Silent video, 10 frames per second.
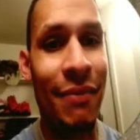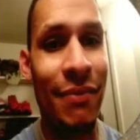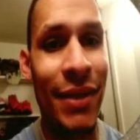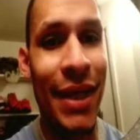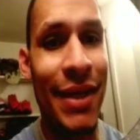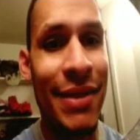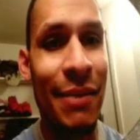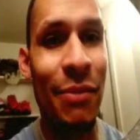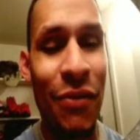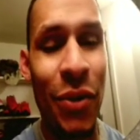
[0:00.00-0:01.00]
like I said
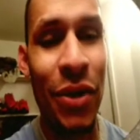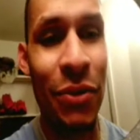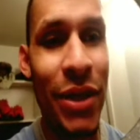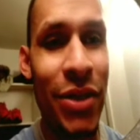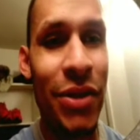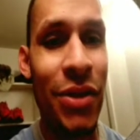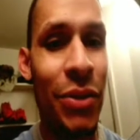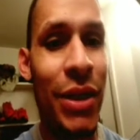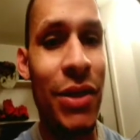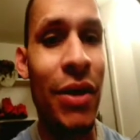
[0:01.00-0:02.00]
before, 3 stars are
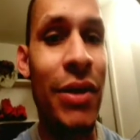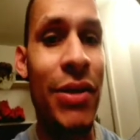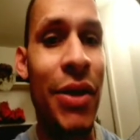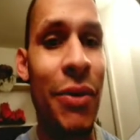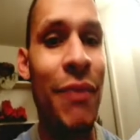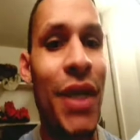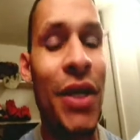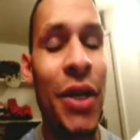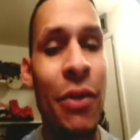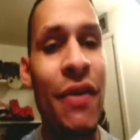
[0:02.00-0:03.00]
3 stars. So
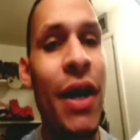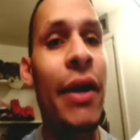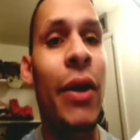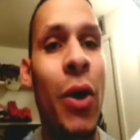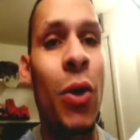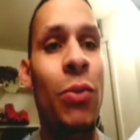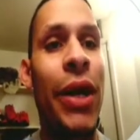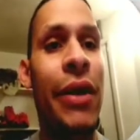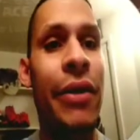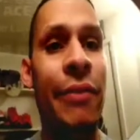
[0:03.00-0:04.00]
here we've got
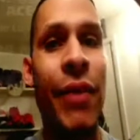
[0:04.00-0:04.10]
Homewrecker